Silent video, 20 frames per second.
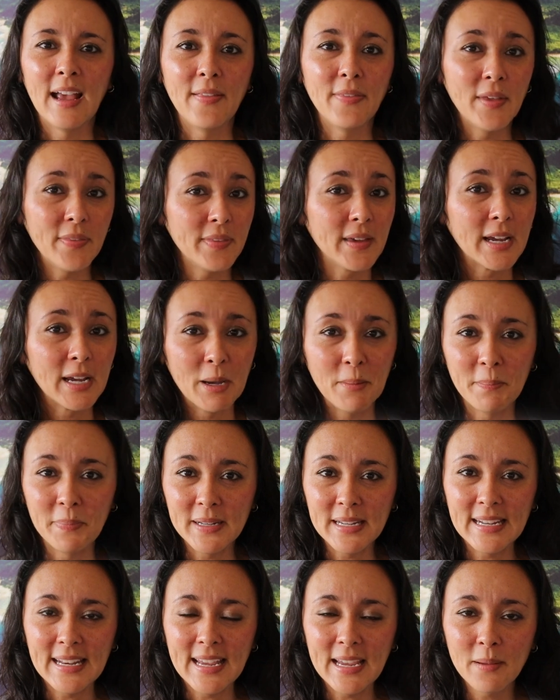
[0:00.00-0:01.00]
and then the
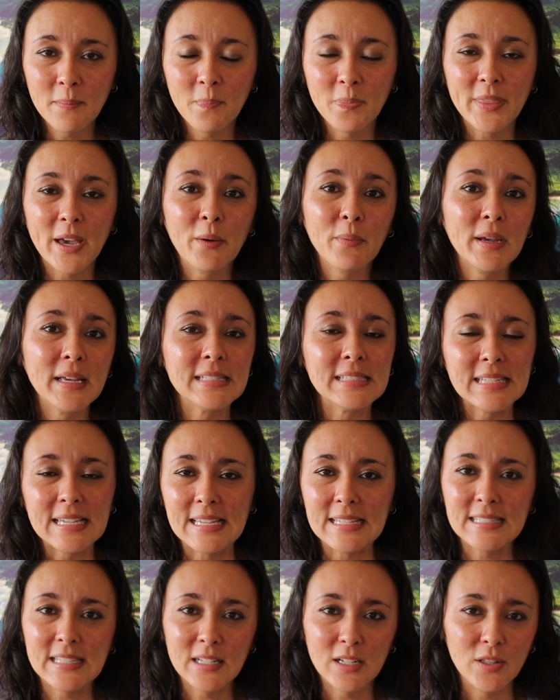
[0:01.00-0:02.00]
company name. That way it's
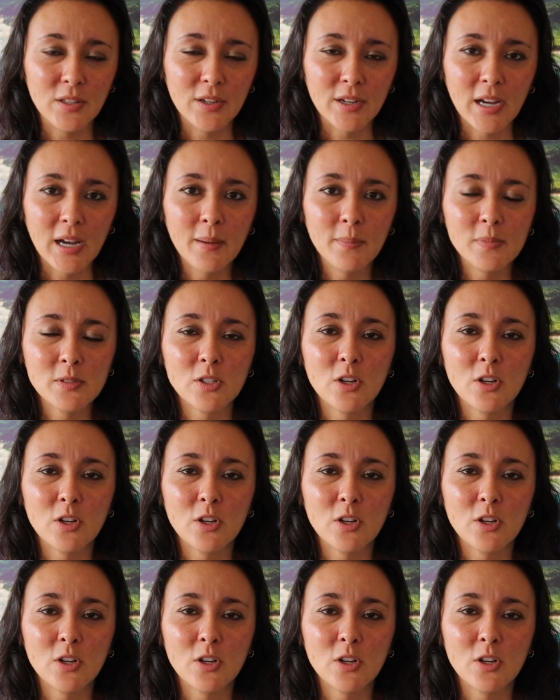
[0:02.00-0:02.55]
easy to look up.